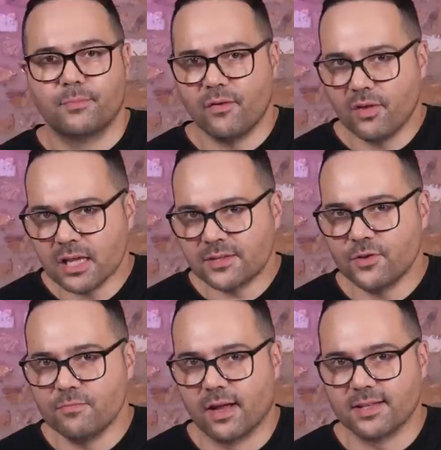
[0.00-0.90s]
Over the last
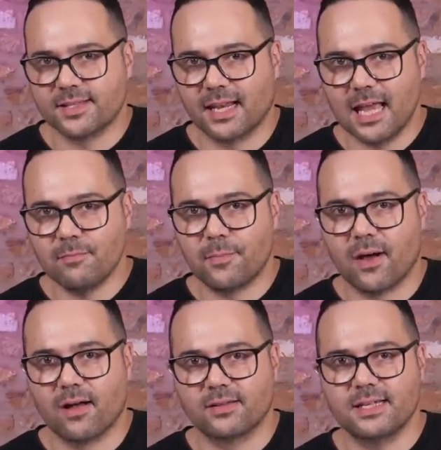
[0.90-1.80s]
few months, the Labour
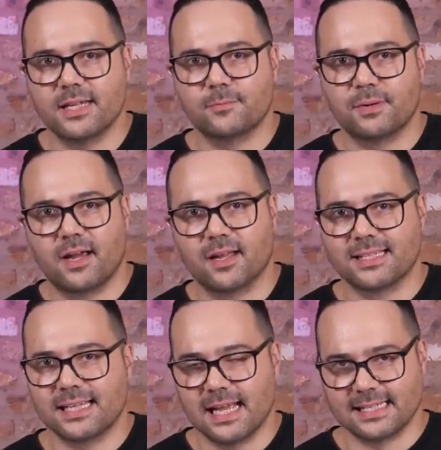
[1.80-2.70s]
Party has begun
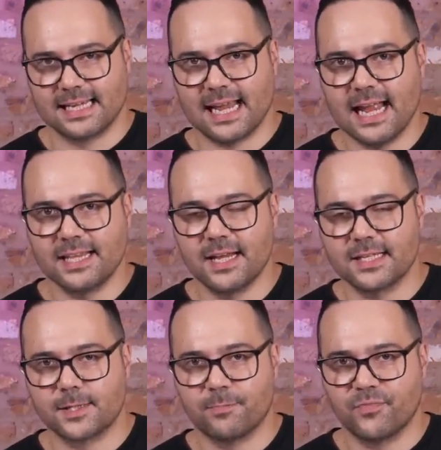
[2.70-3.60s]
selecting
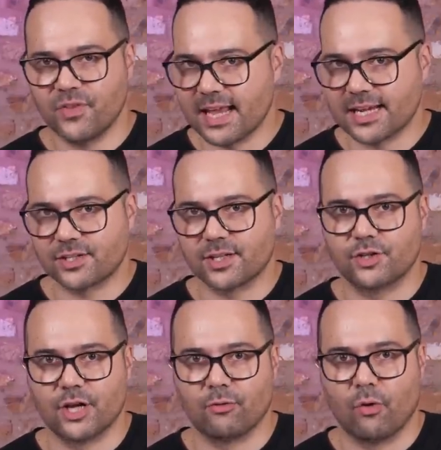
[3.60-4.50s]
candidates for the next
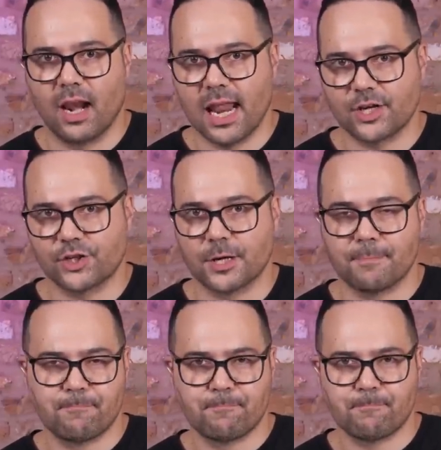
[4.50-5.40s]
general election.
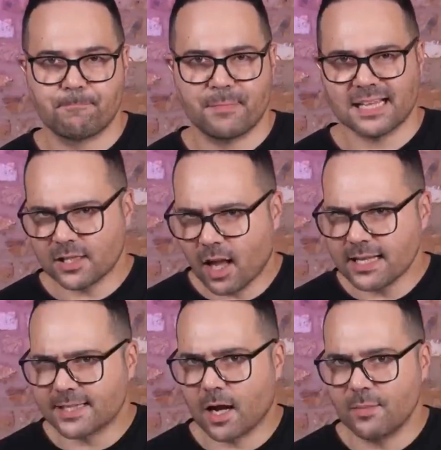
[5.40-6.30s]
That's
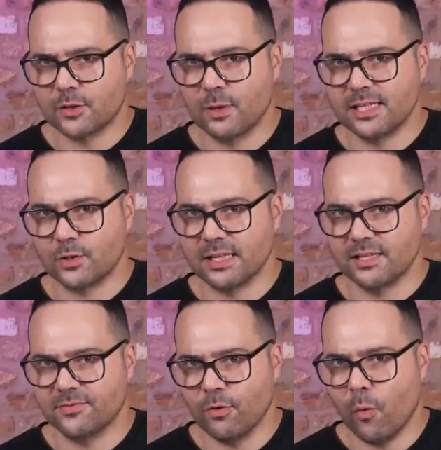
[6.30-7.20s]
likely to come in
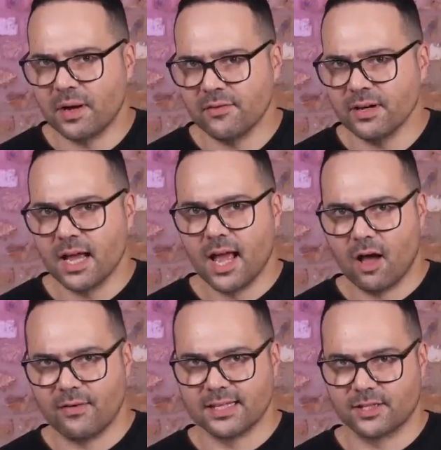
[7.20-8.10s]
2024, but given
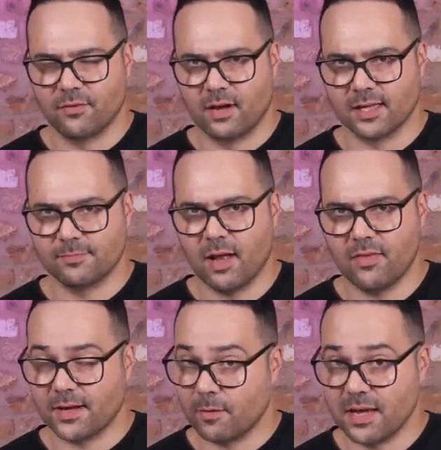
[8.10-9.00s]
events over the last
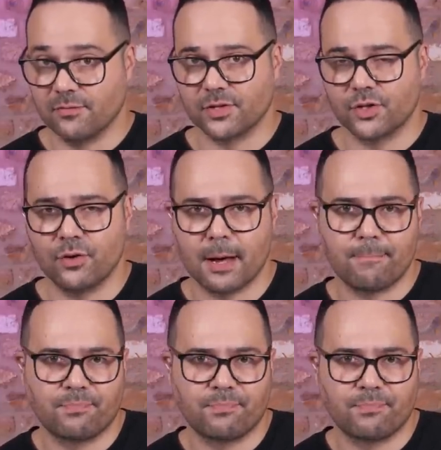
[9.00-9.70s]
month, it could be even sooner.